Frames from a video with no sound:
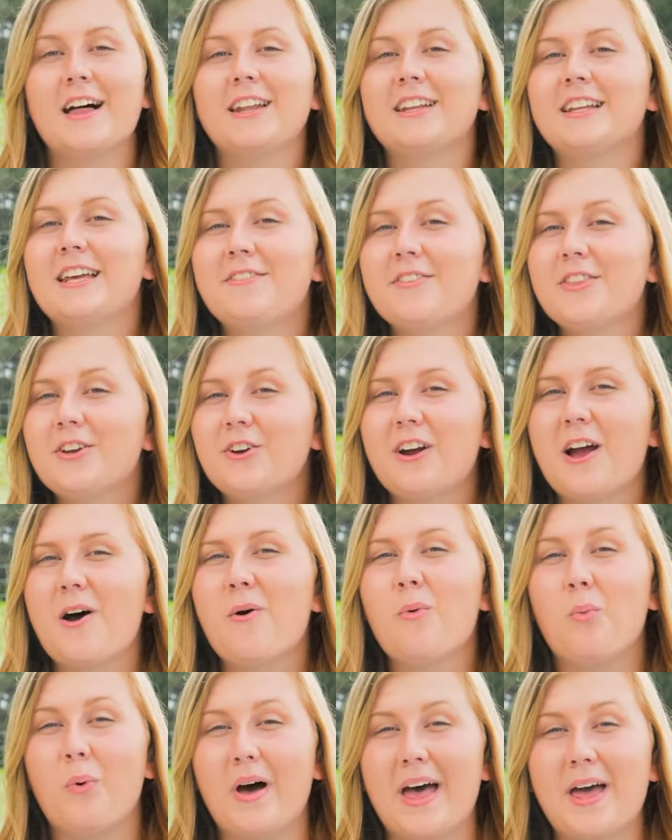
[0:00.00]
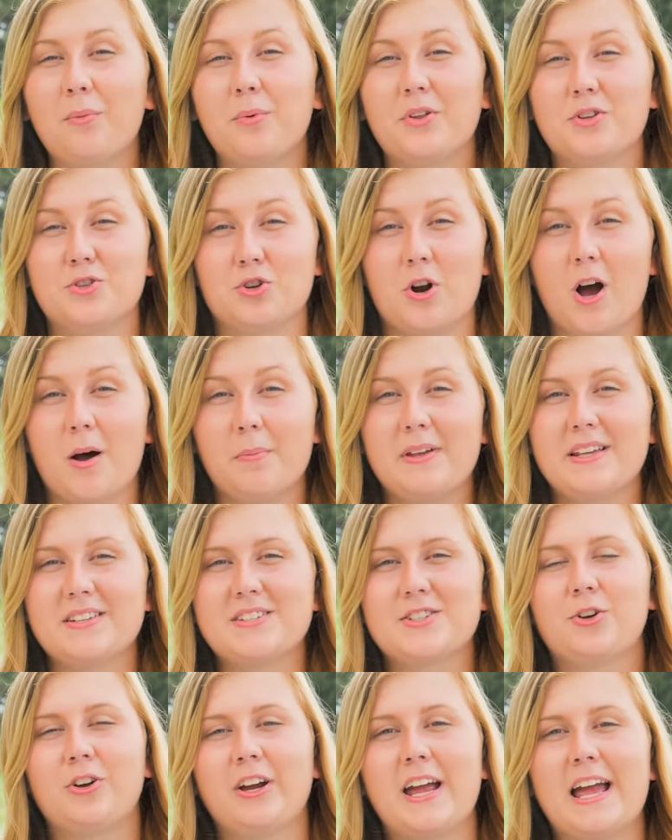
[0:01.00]
Leaving the ground wet with
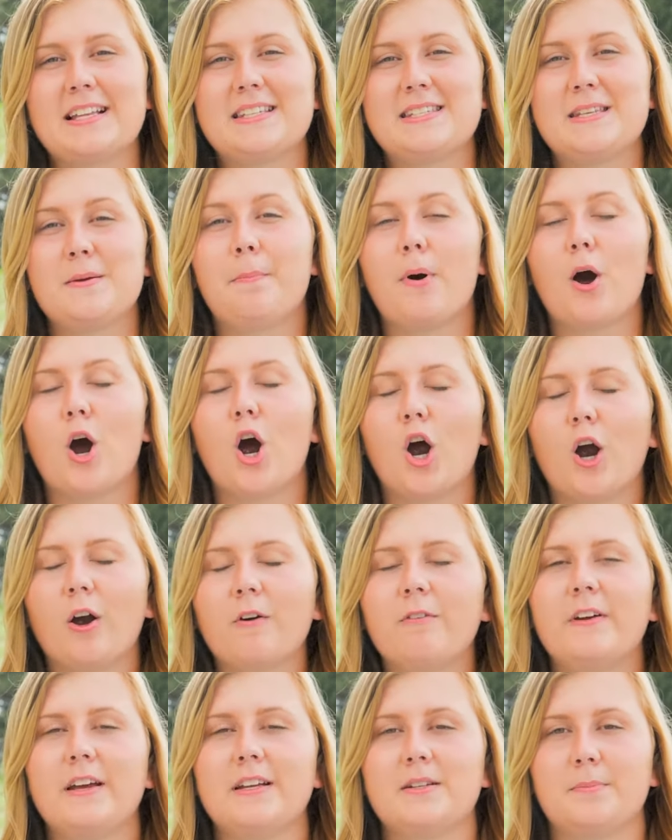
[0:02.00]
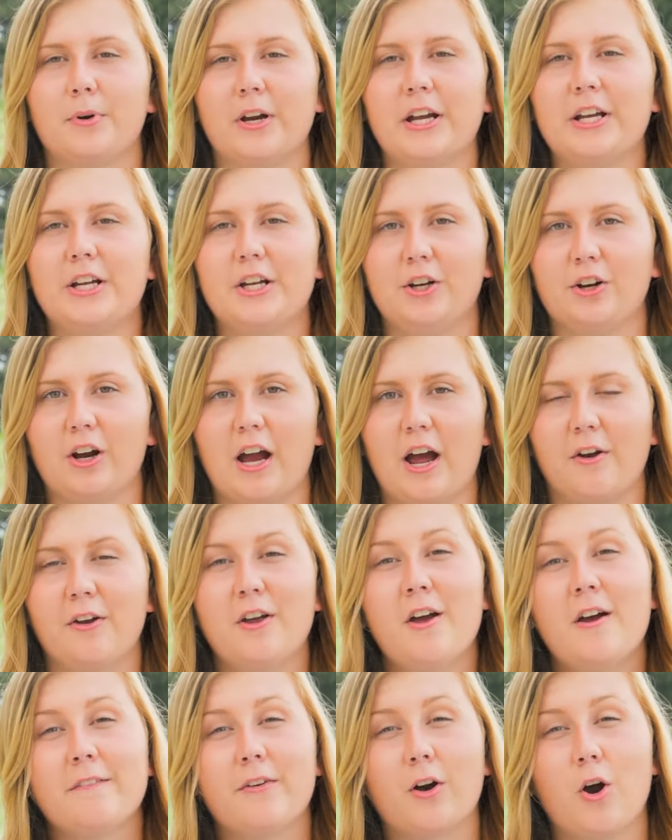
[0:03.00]
droppings creates the perfect breeding ground
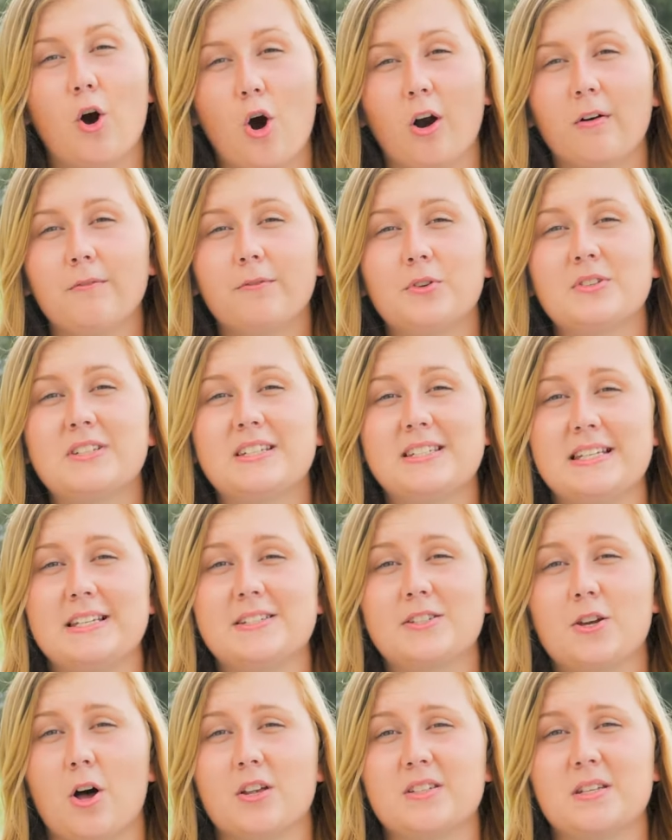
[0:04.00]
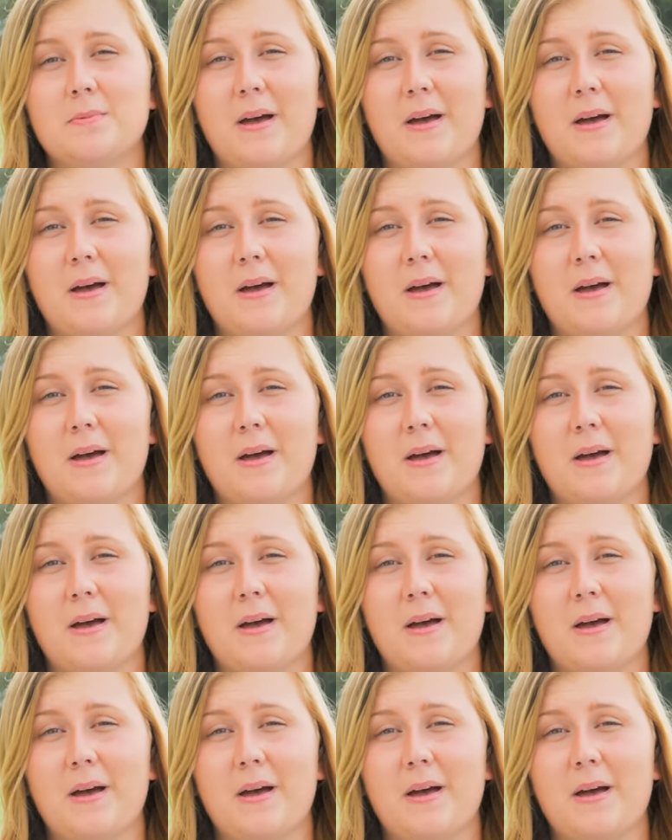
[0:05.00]
for harmful disease-causing